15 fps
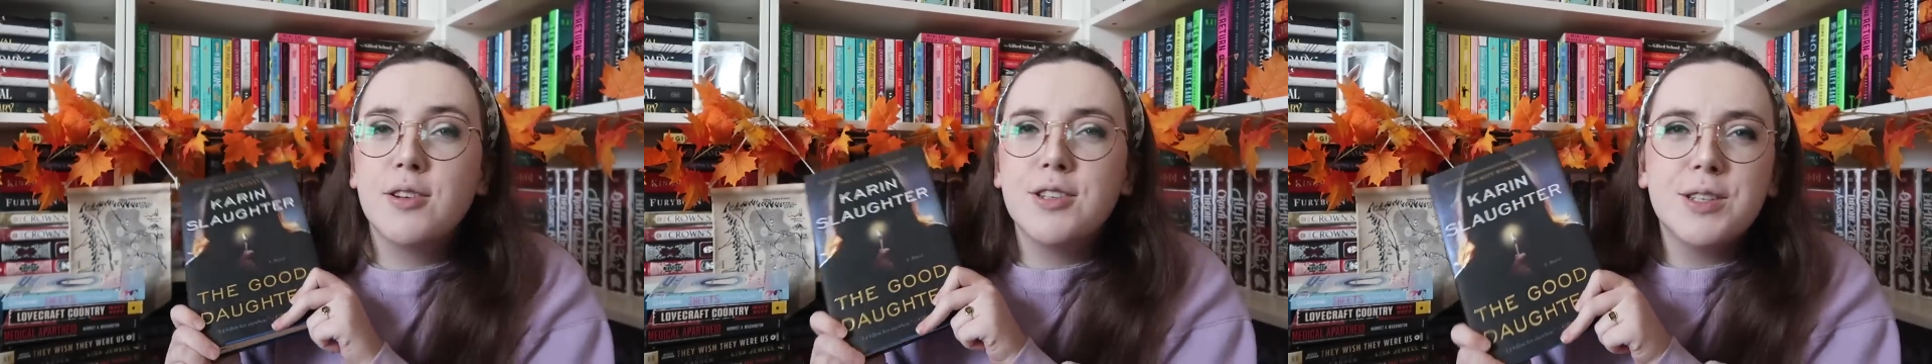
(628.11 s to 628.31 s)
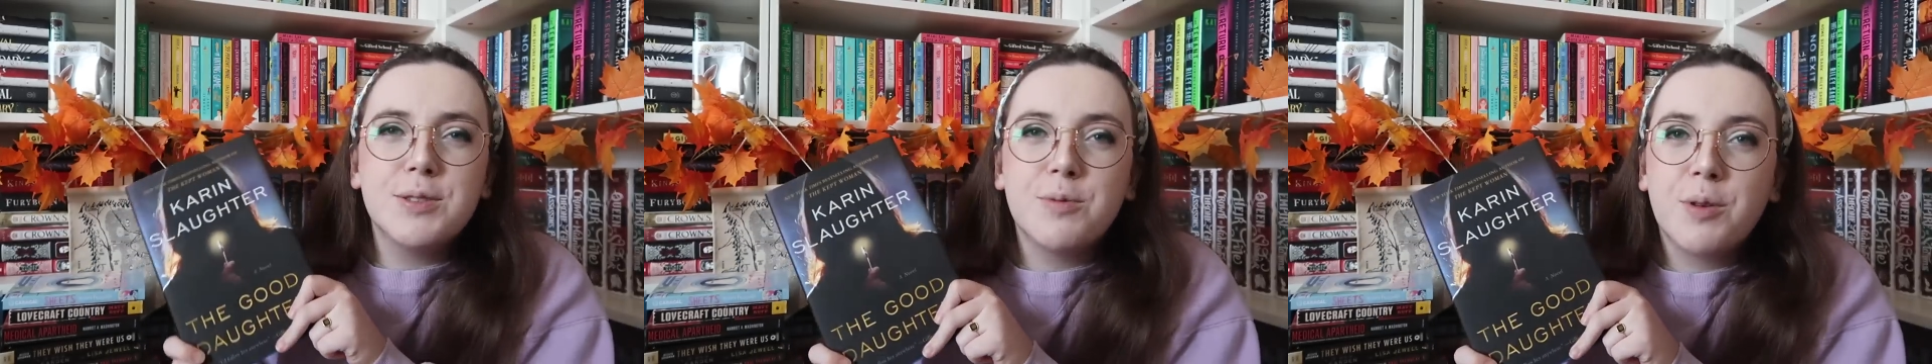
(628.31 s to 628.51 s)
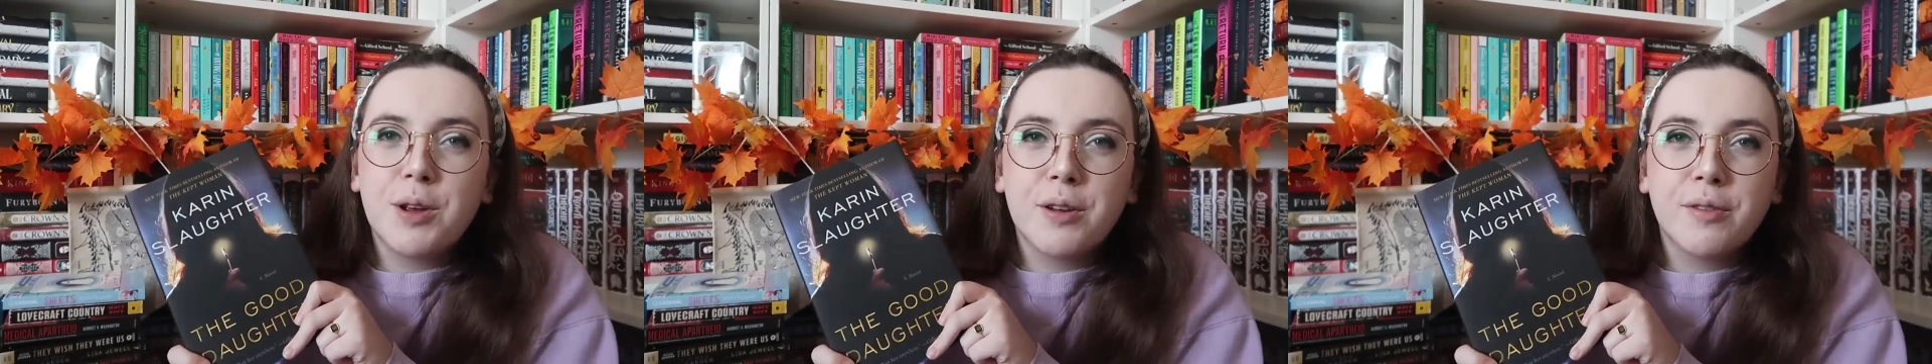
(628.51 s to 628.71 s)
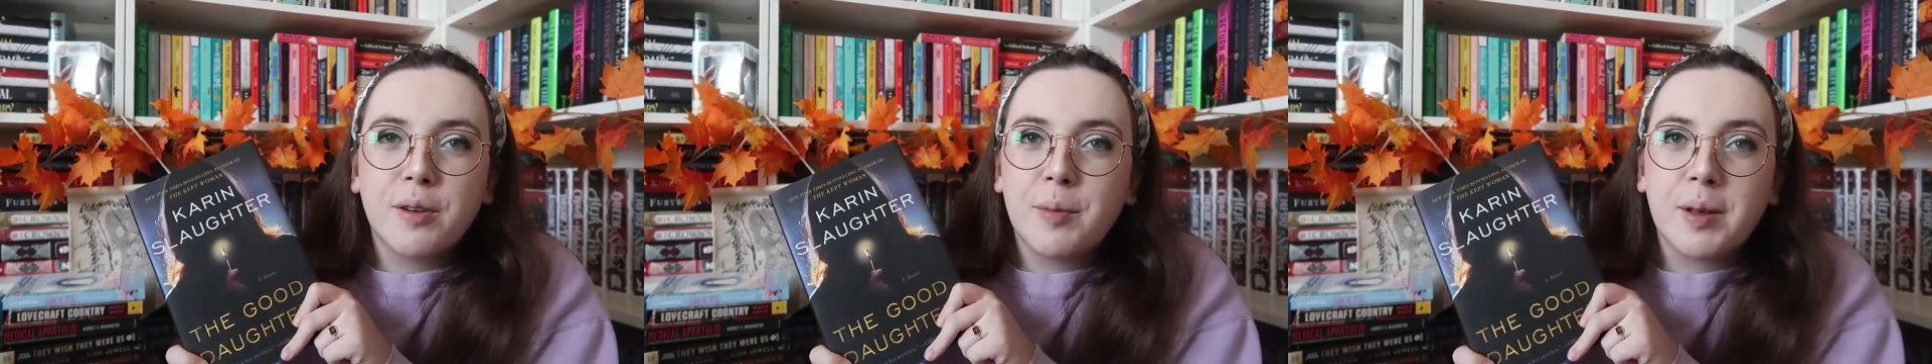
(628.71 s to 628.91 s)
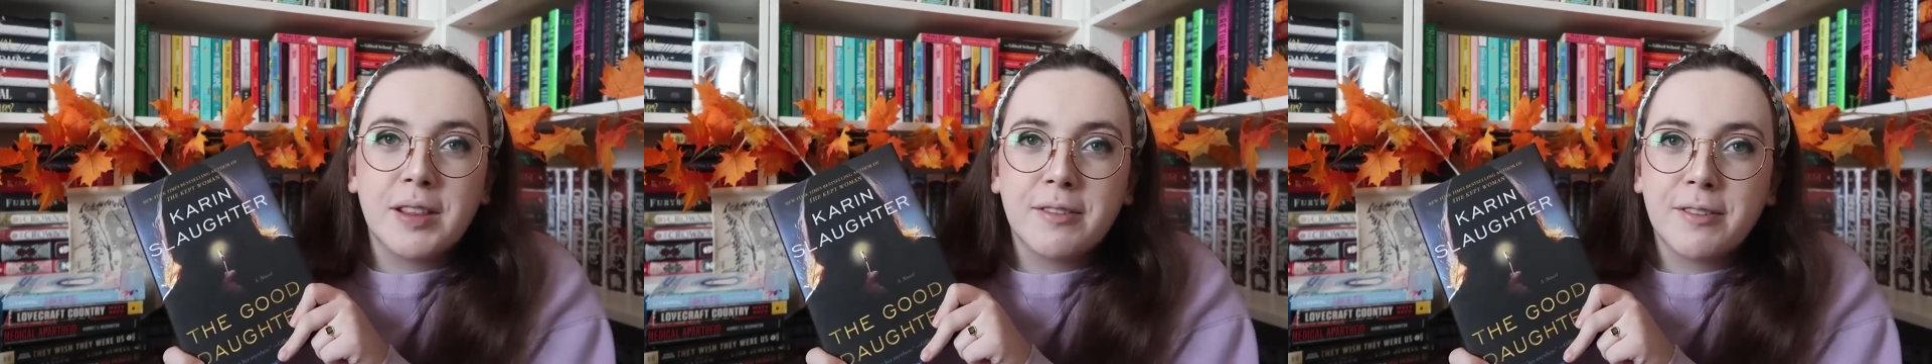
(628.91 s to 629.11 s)
just one of
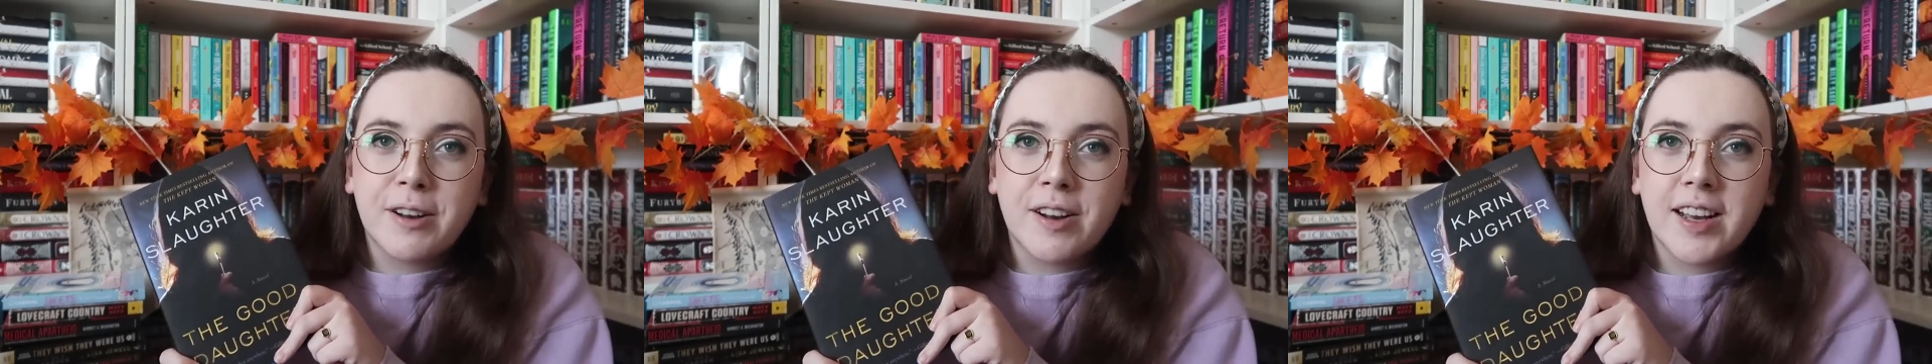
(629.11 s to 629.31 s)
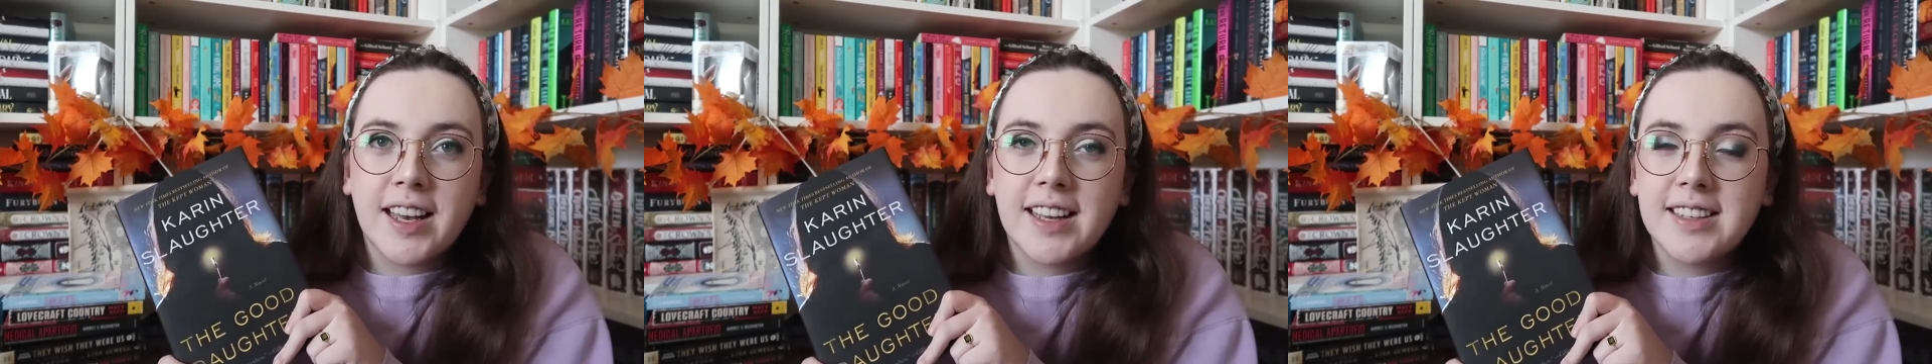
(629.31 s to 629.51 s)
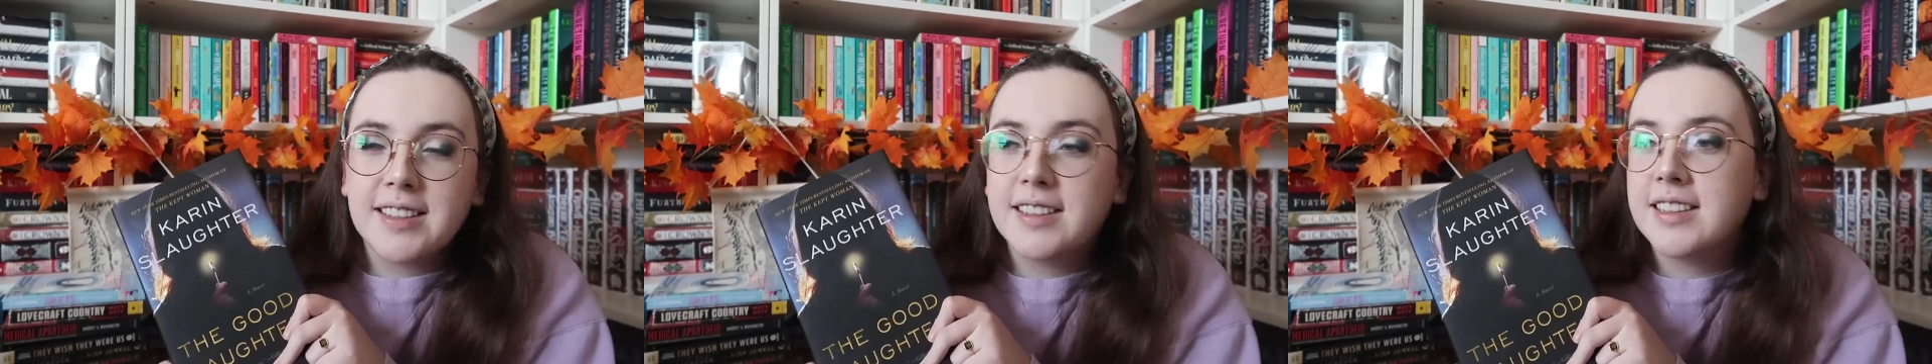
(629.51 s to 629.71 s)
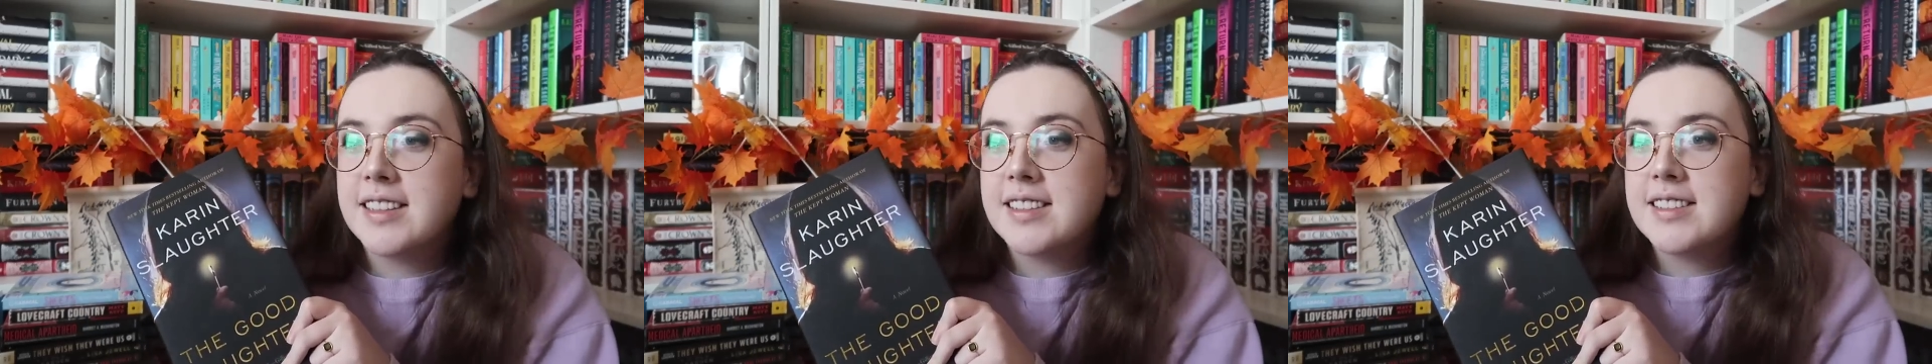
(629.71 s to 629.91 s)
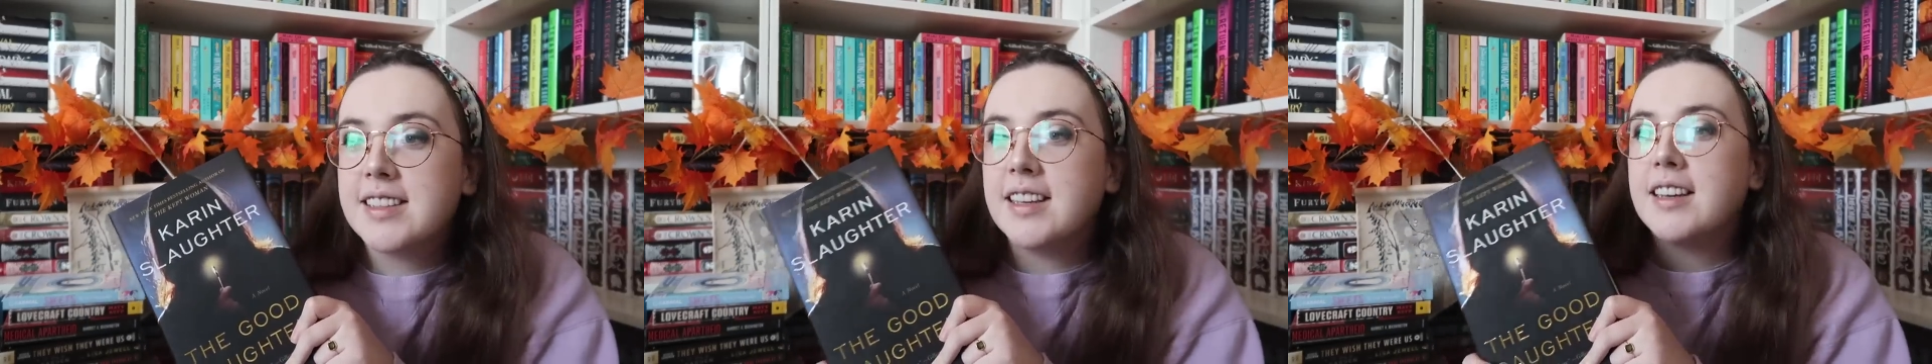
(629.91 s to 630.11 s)
them at the very end of
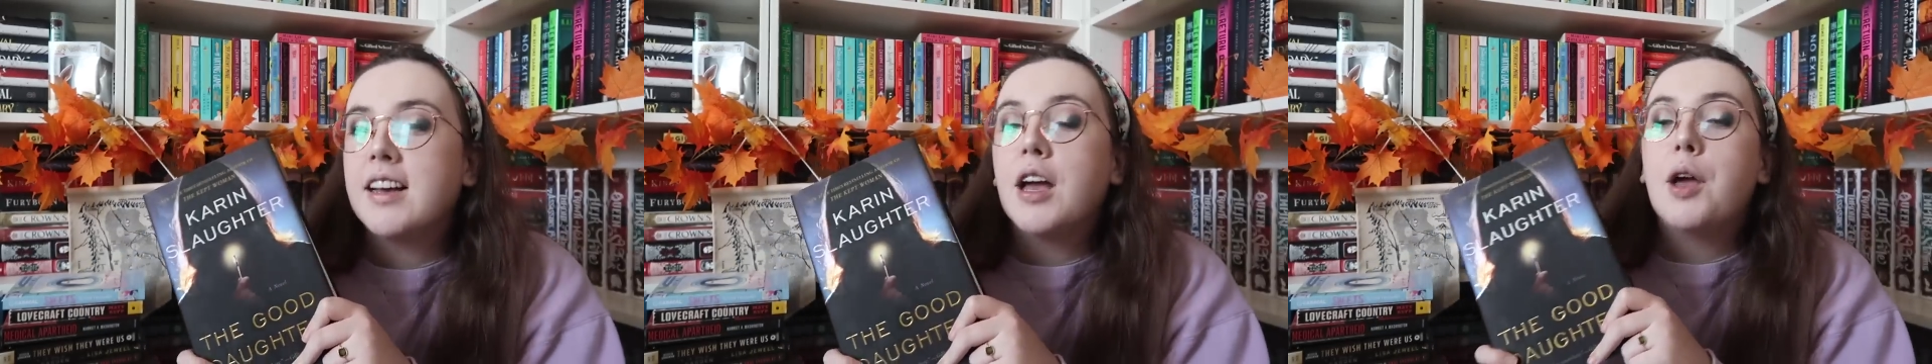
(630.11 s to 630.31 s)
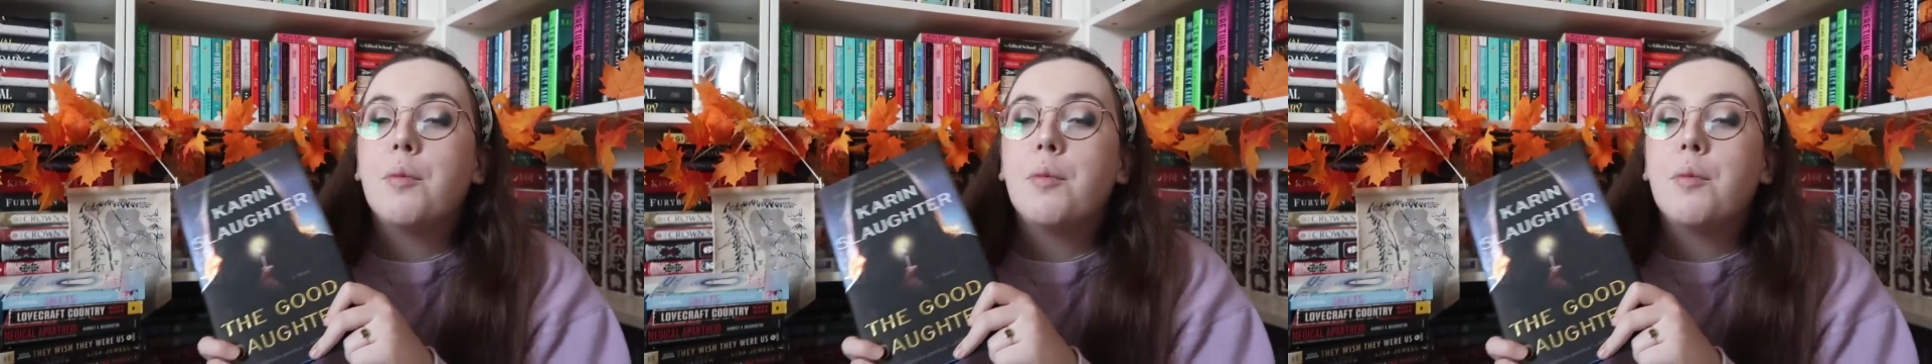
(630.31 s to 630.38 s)
this uh,